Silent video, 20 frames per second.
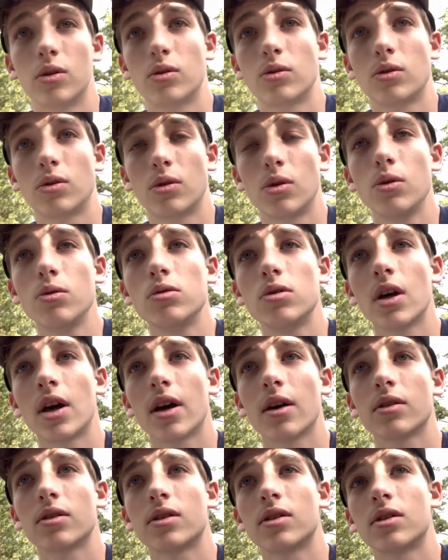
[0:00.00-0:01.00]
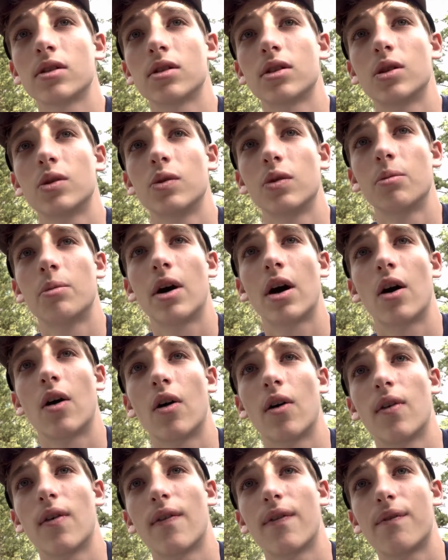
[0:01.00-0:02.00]
2,000 to
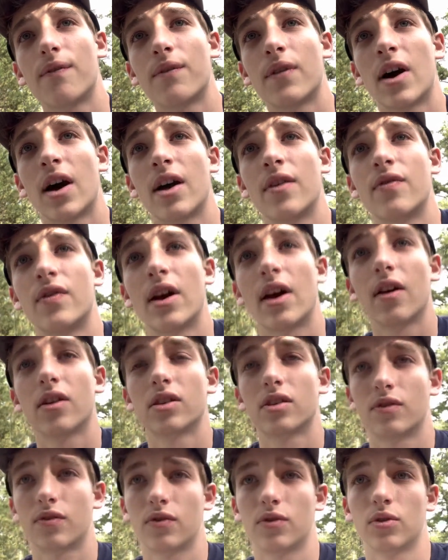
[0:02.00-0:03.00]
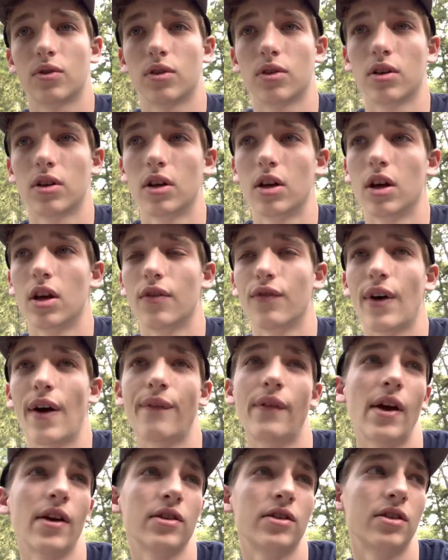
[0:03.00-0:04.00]
about 5,000 for
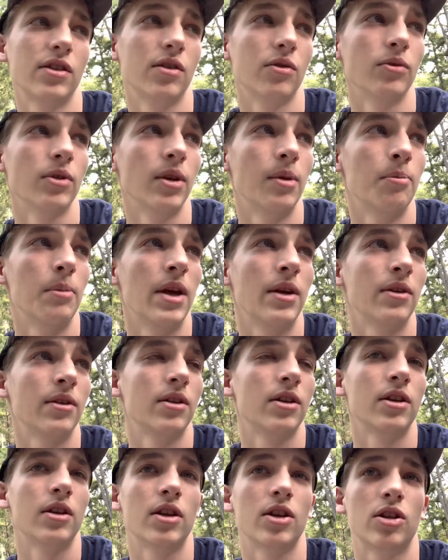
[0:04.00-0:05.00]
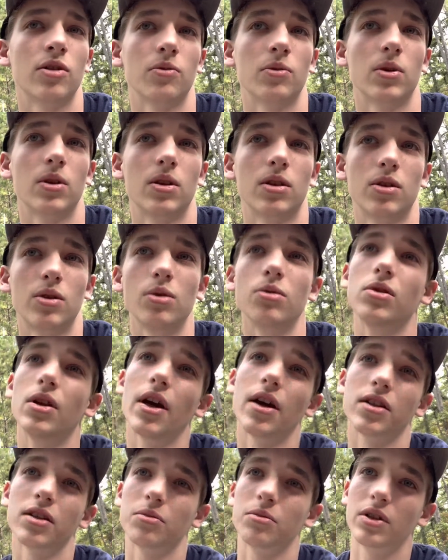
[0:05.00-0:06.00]
5,000 is the really mint condition ones.
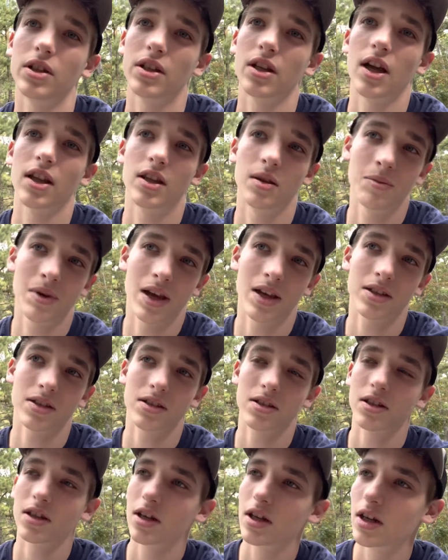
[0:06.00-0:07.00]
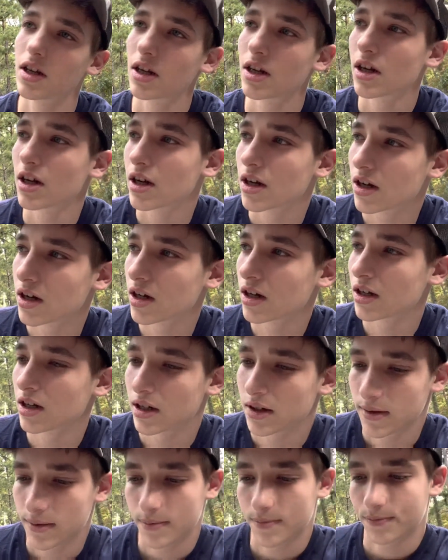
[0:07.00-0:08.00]
2,000 being not the best.
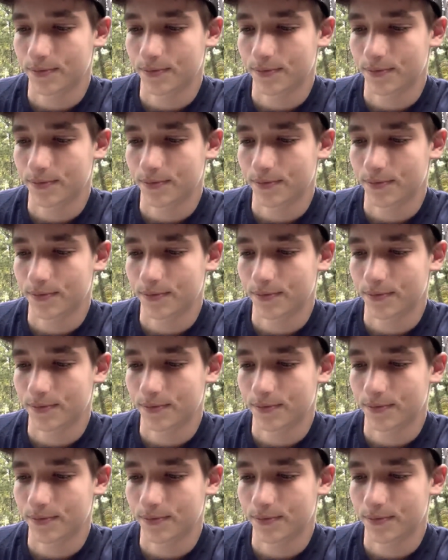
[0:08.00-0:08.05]
So